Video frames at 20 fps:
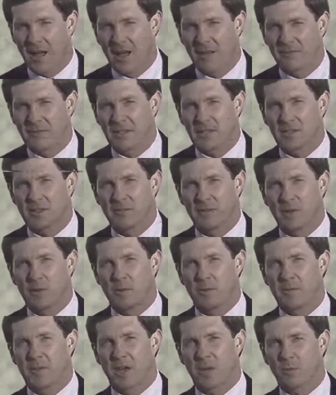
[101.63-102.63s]
Uh,
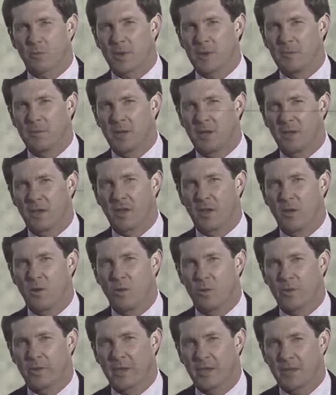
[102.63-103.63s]
offensively, we've got to
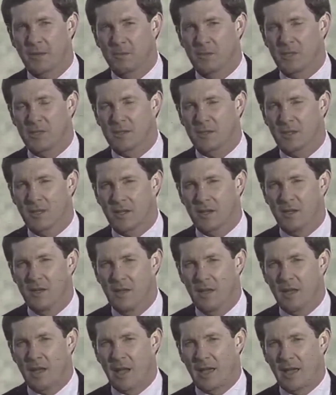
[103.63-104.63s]
rebuild the whole thing. But
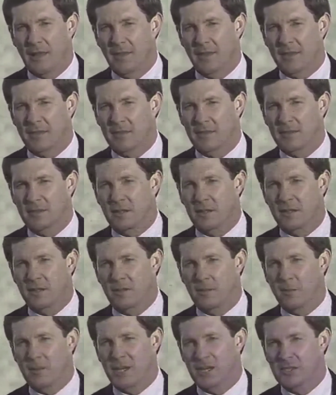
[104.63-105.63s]
uh, I think that
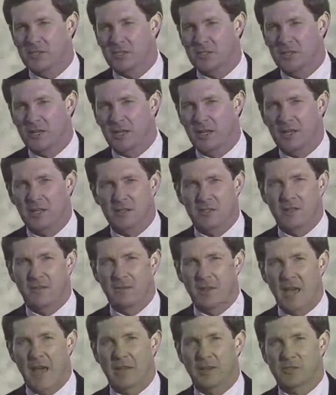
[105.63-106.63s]
the, the biggest thing
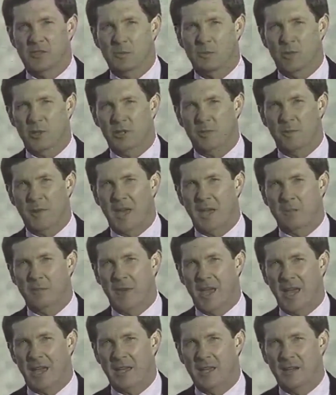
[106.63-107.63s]
is they've gotten some
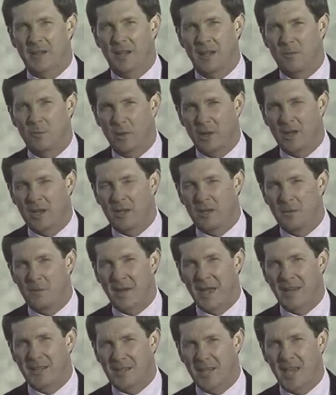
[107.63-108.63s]
respect back, and, and we
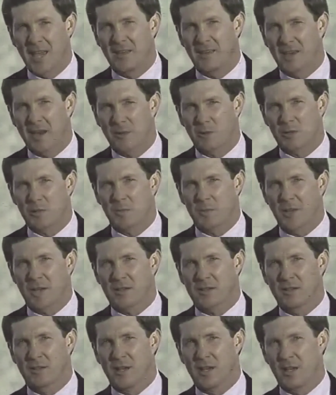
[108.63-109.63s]
need to maintain that
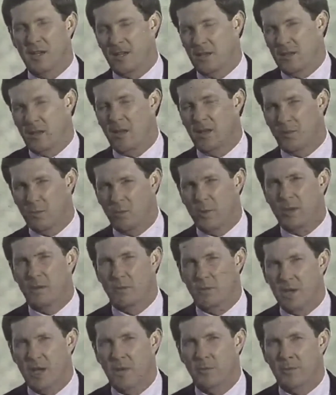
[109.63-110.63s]
respect today, and a, and a
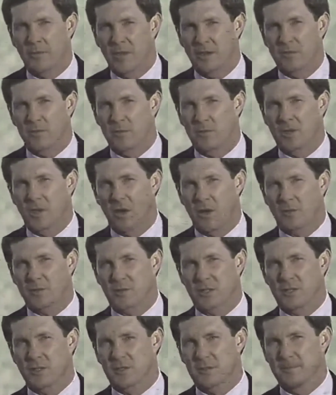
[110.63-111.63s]
win would help that through the
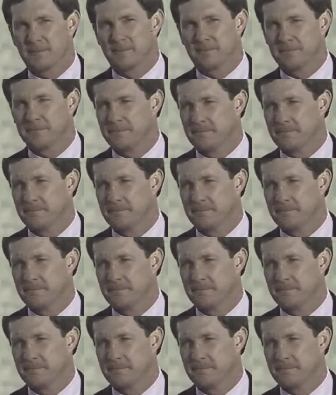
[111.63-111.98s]
offseason.